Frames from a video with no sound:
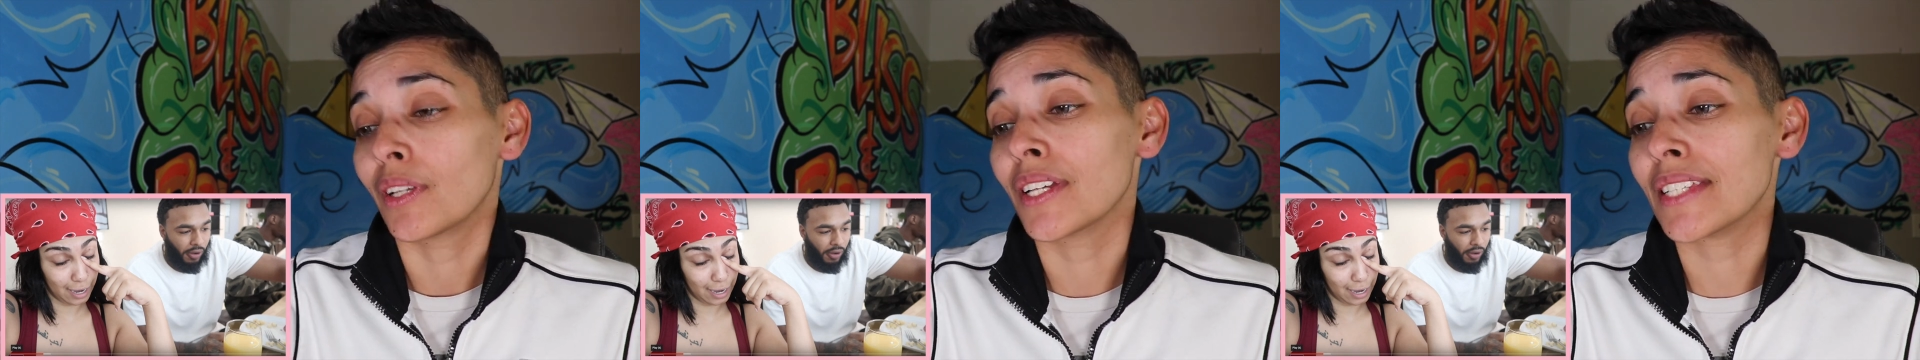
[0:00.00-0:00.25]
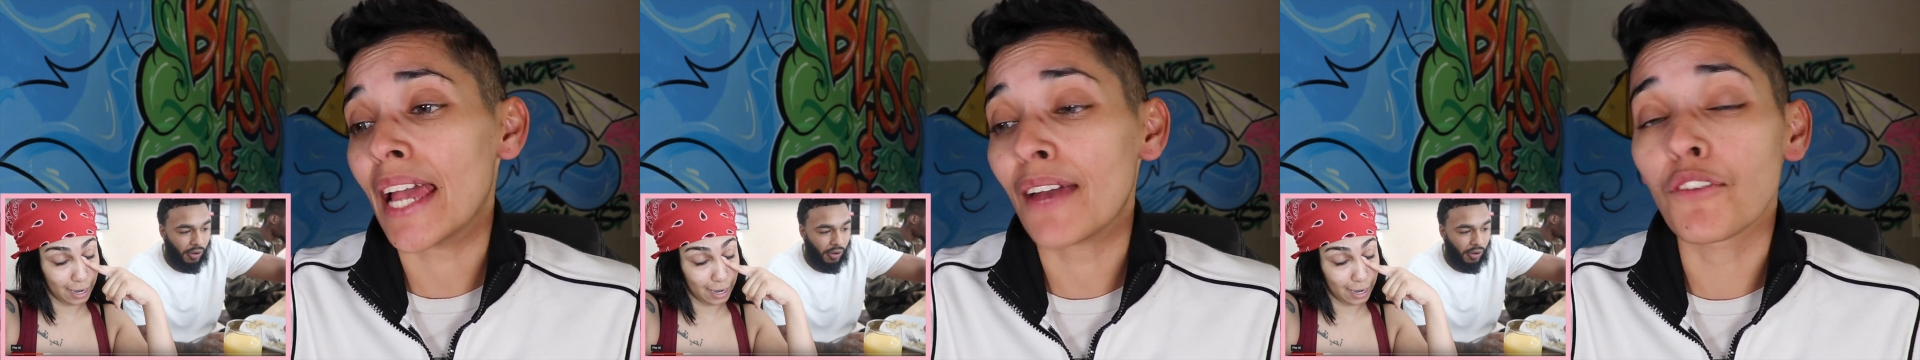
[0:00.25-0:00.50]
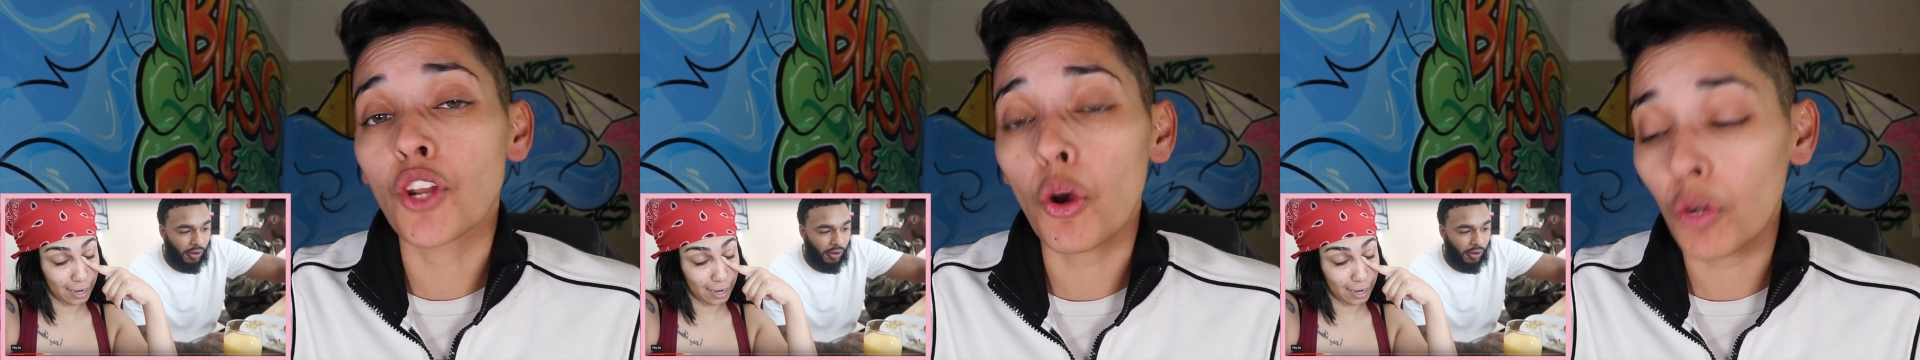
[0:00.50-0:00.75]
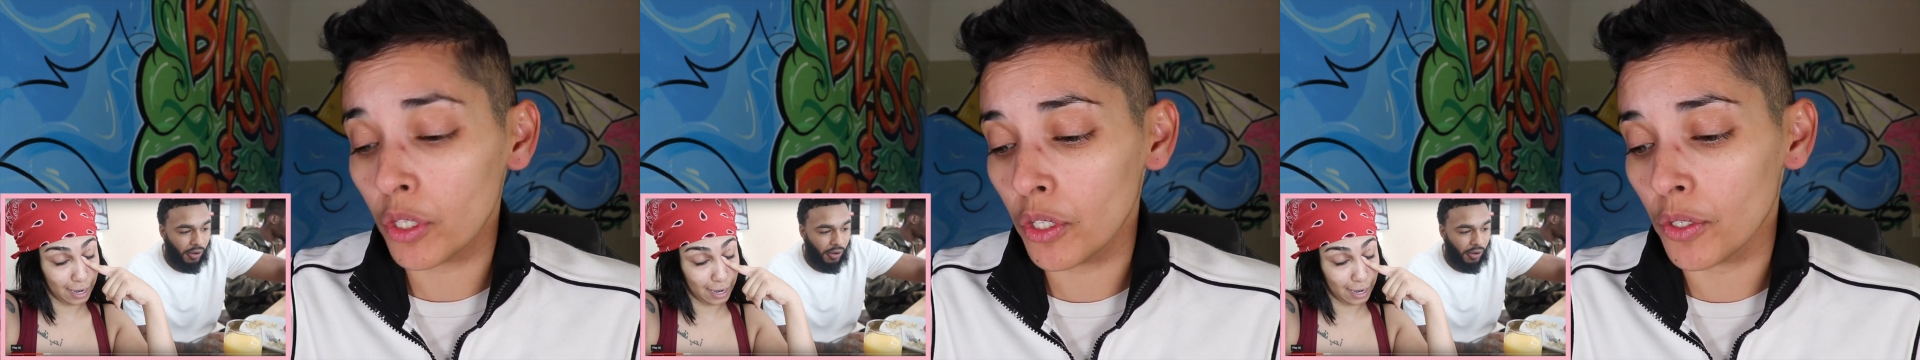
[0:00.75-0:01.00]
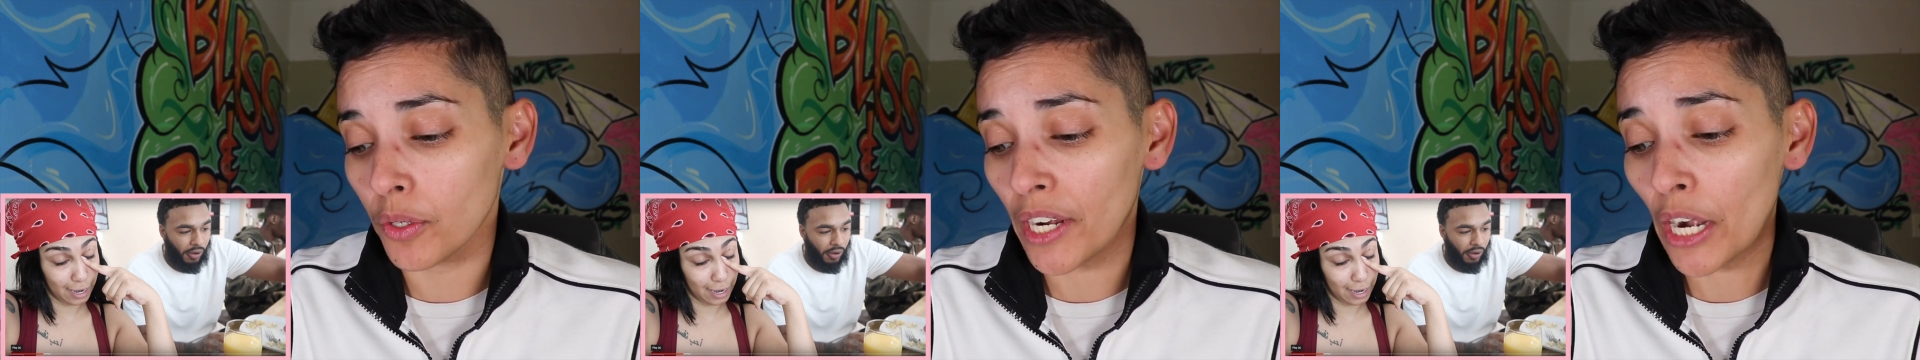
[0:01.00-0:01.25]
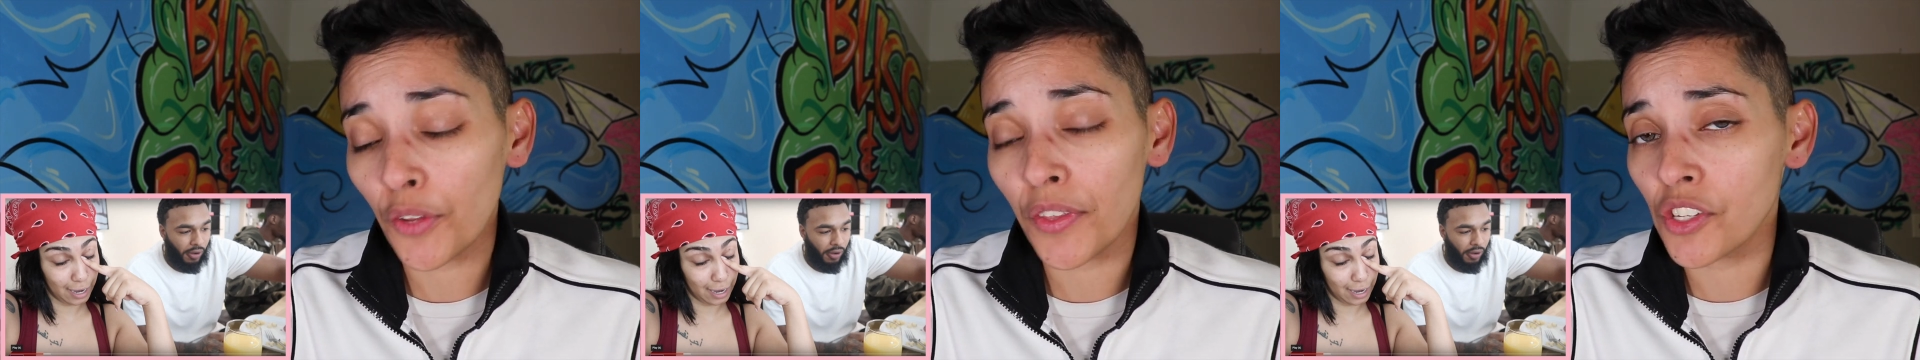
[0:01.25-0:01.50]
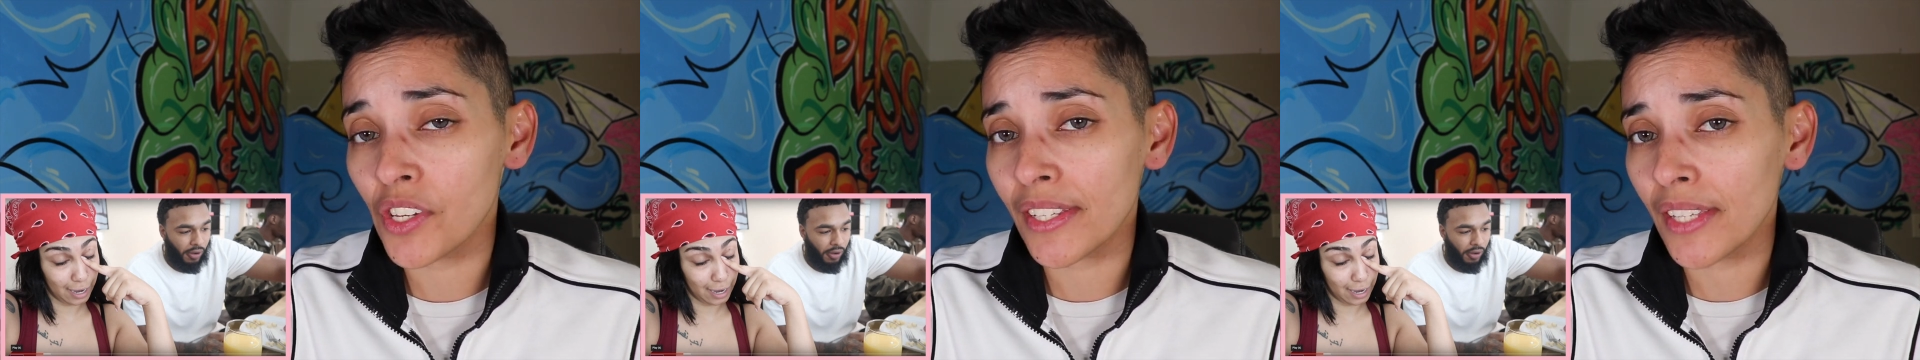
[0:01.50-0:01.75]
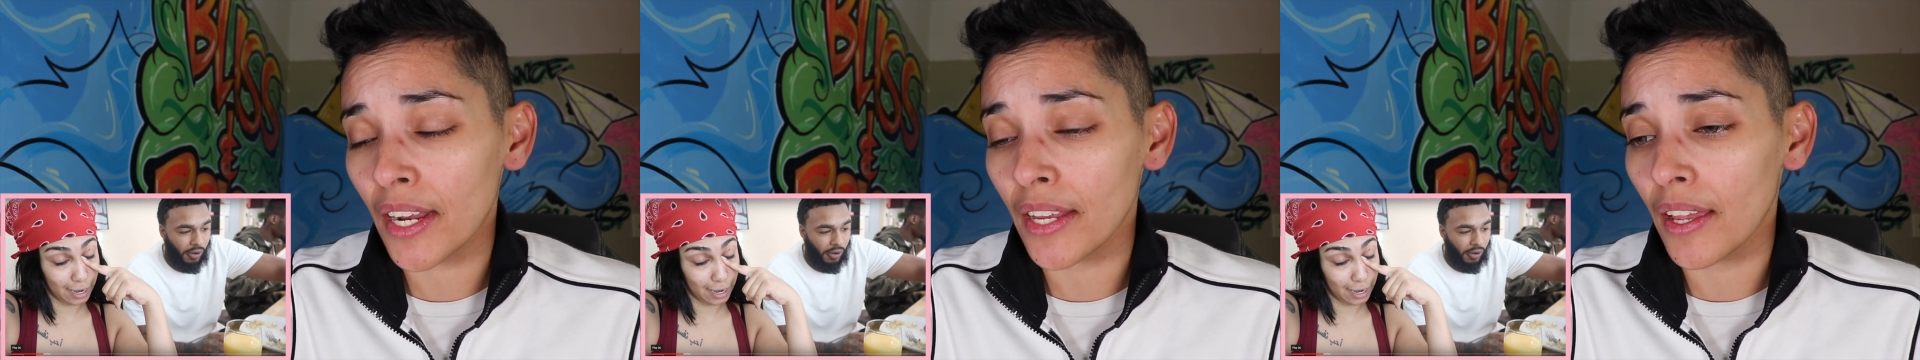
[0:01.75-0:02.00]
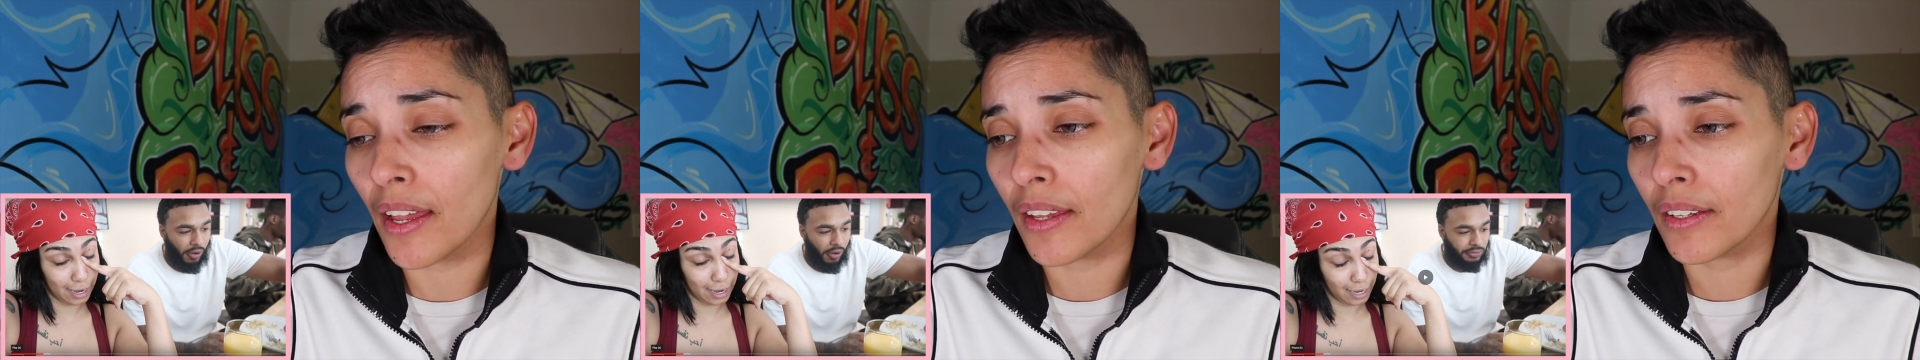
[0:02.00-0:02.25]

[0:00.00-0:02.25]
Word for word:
Speaker 1: Because I have no clue and I don't think she said it yet.